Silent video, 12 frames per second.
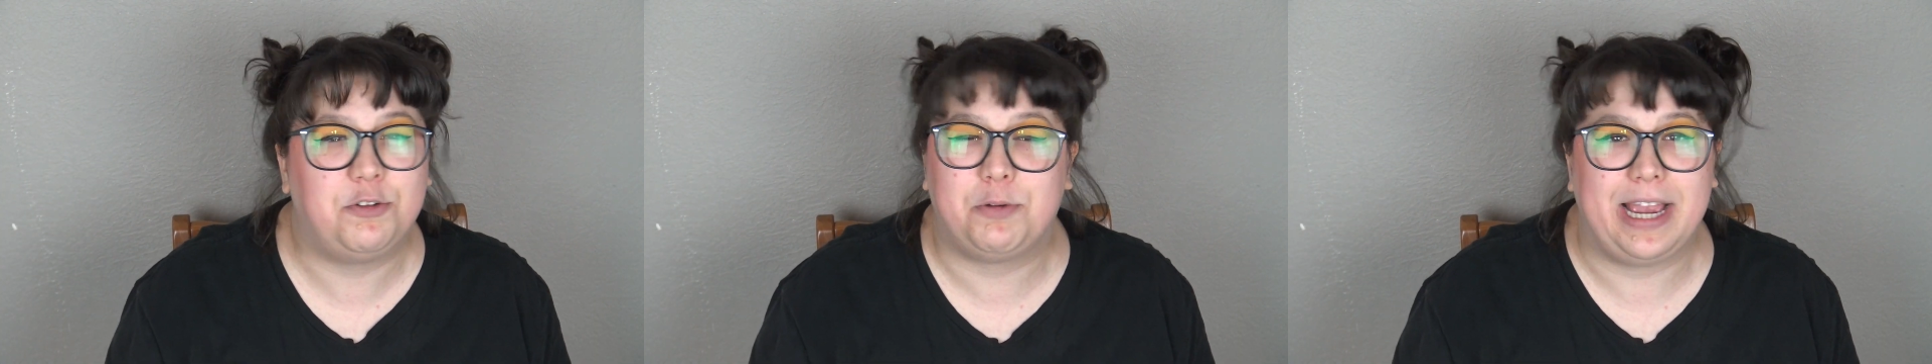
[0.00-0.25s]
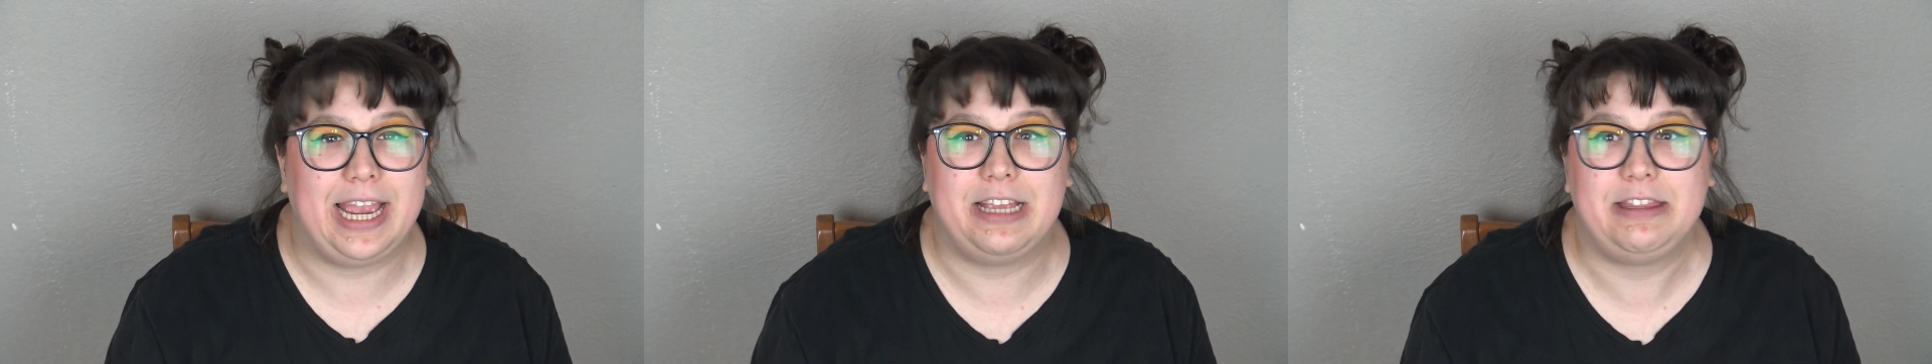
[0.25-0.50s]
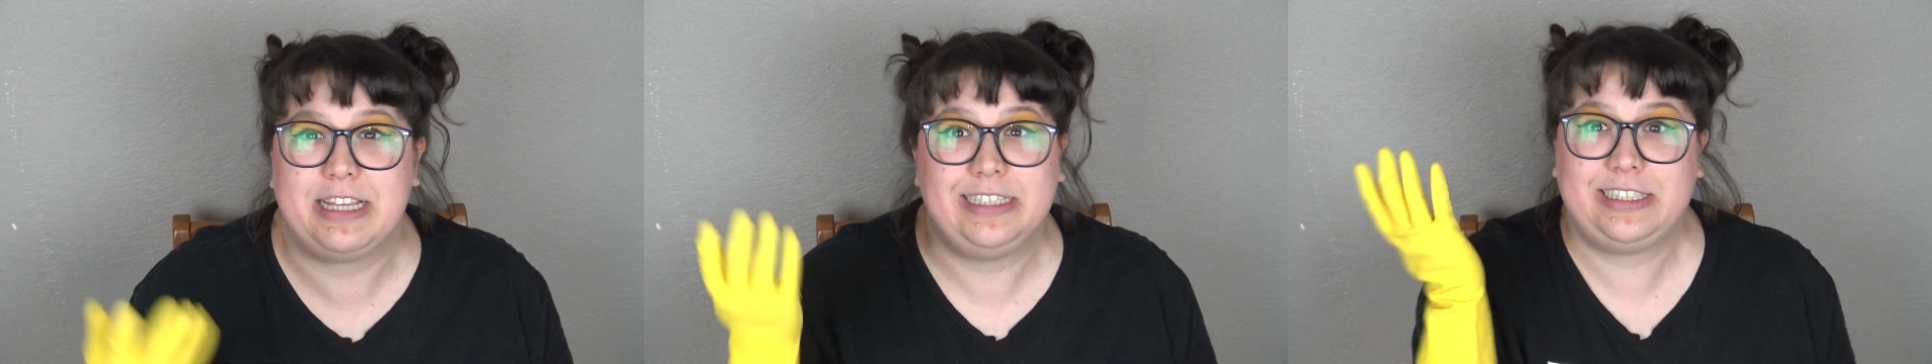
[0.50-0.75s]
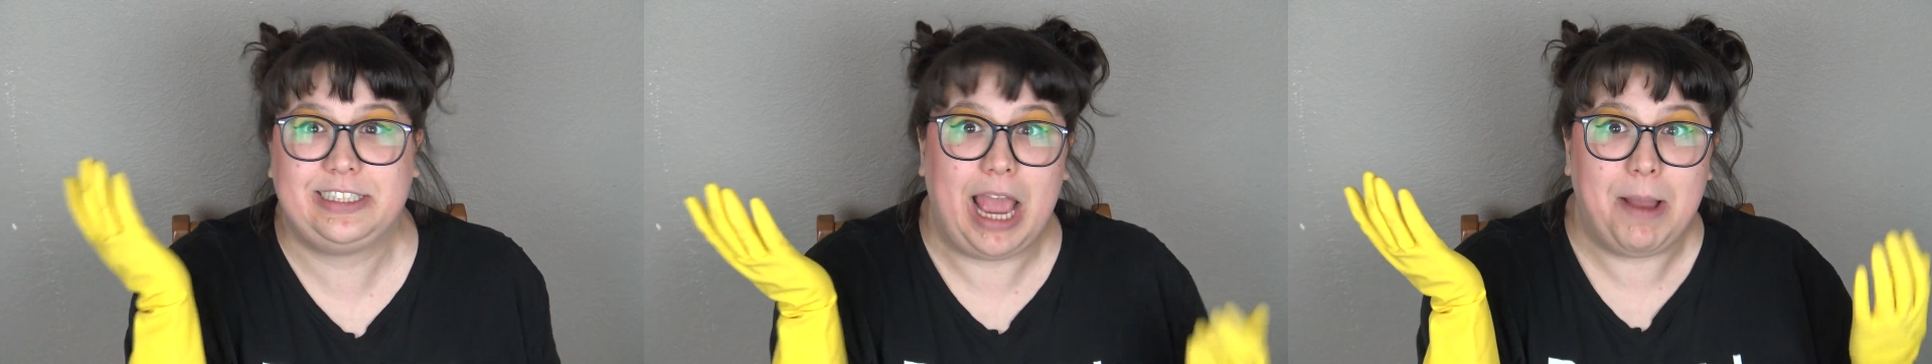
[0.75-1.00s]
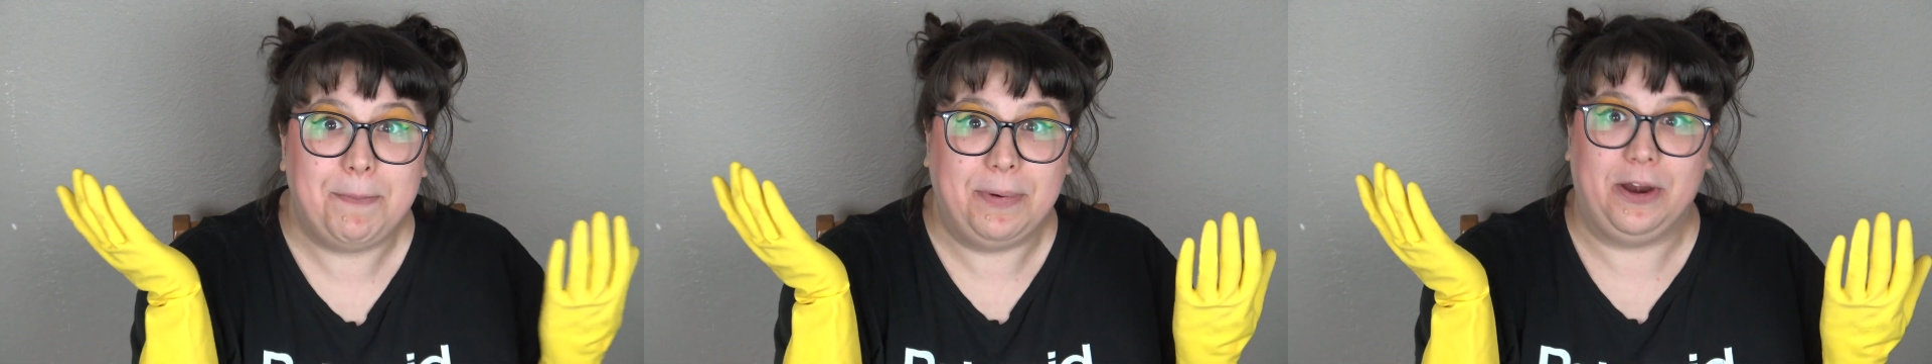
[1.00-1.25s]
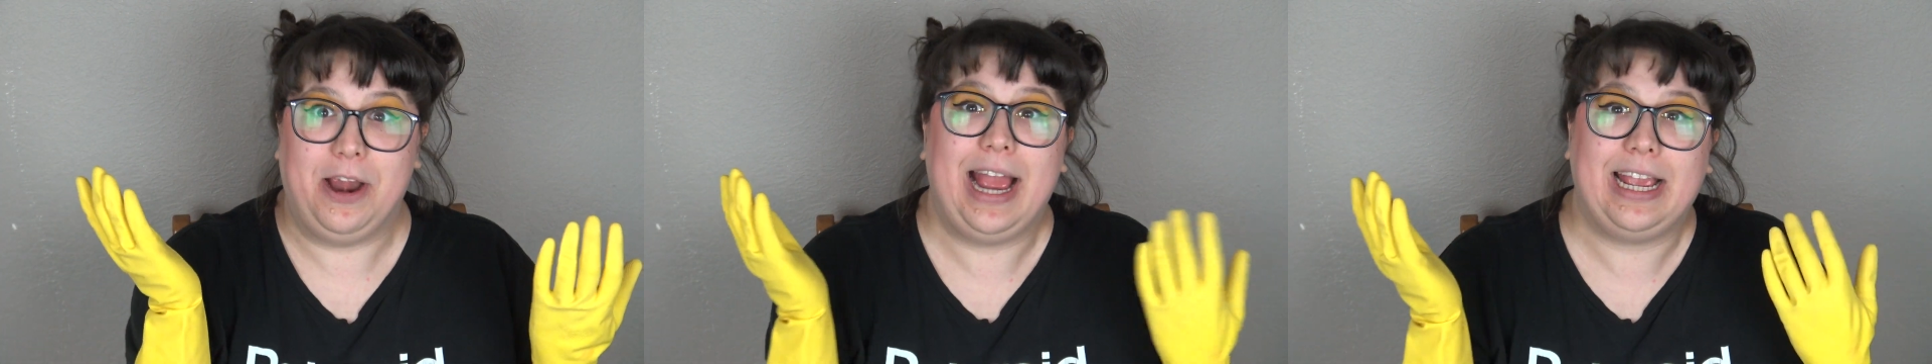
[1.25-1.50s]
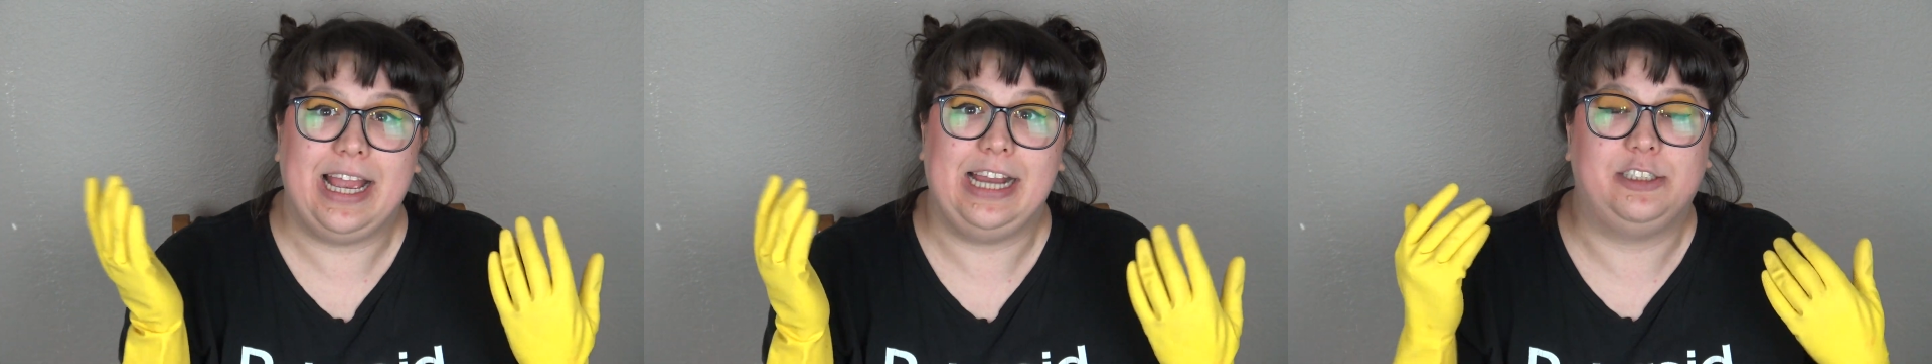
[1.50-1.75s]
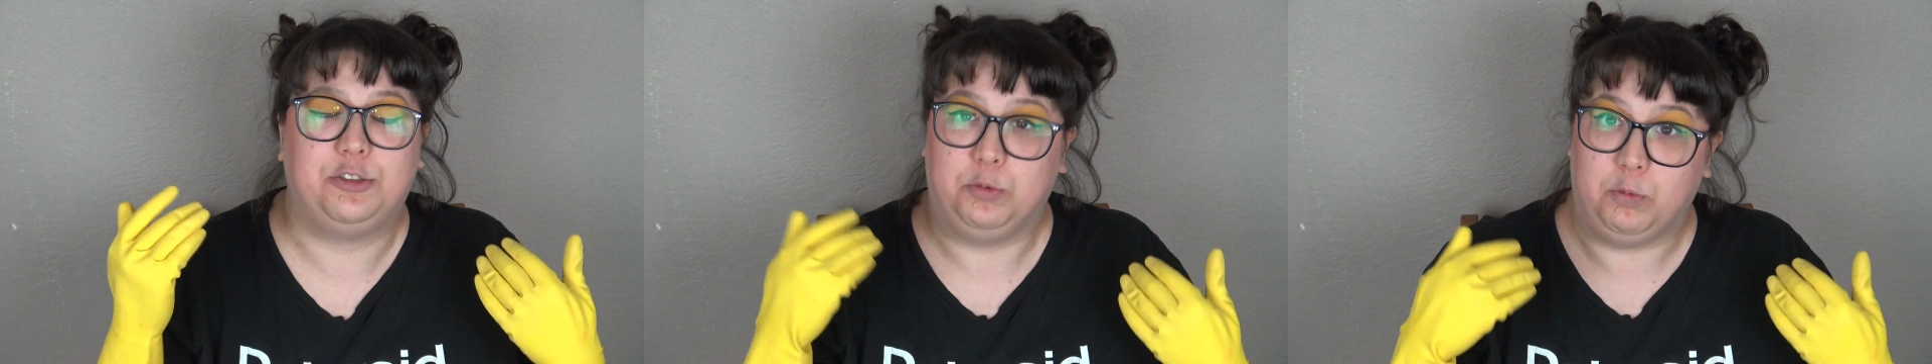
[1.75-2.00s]
a great December, I
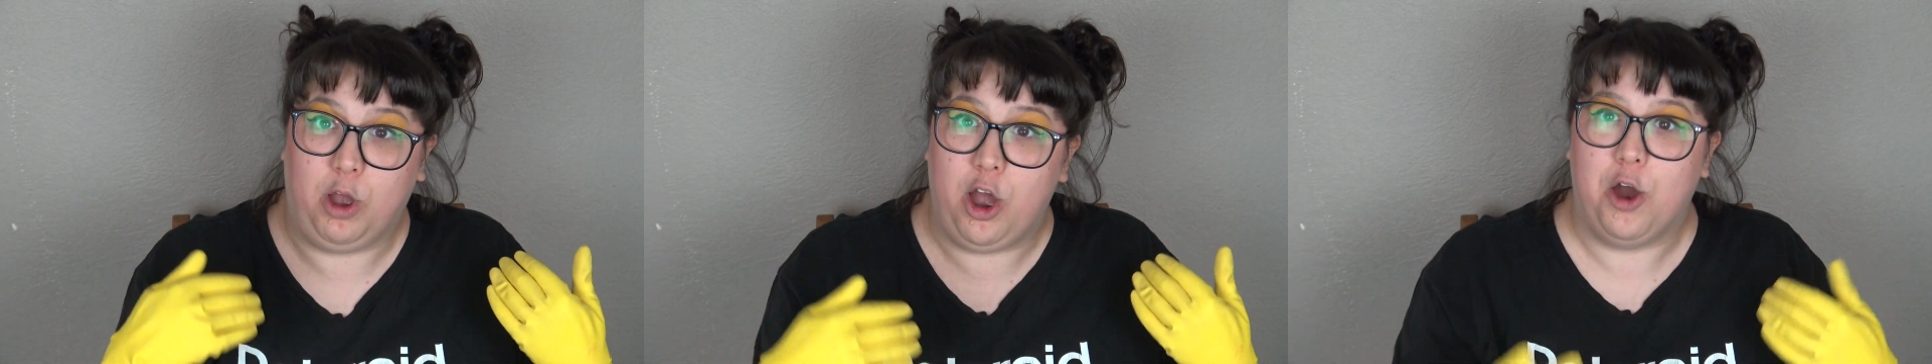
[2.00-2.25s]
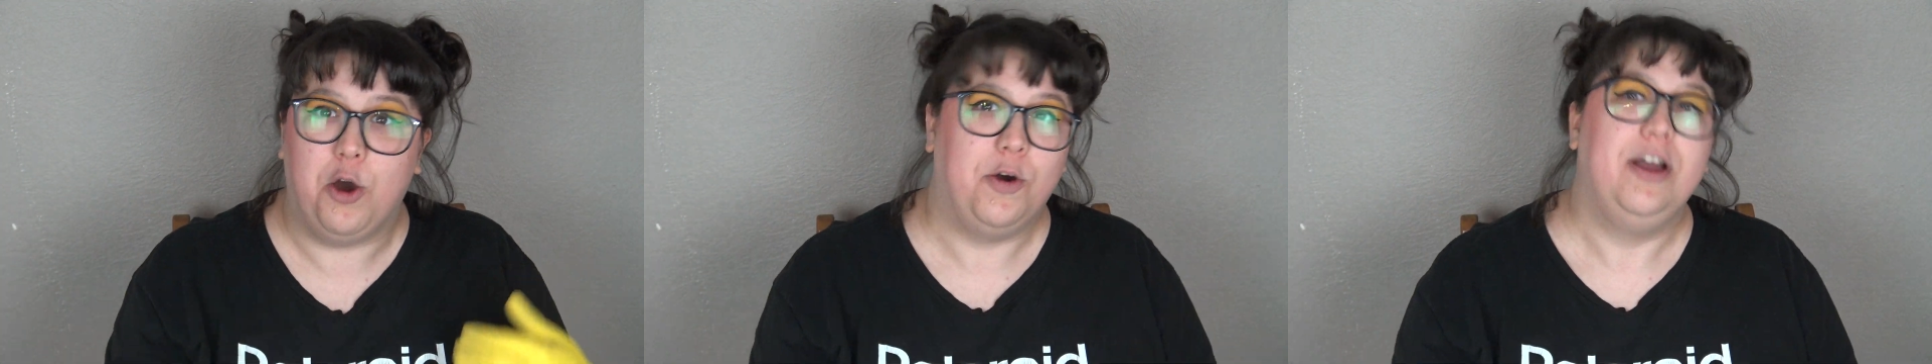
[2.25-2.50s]
guess. Whoa.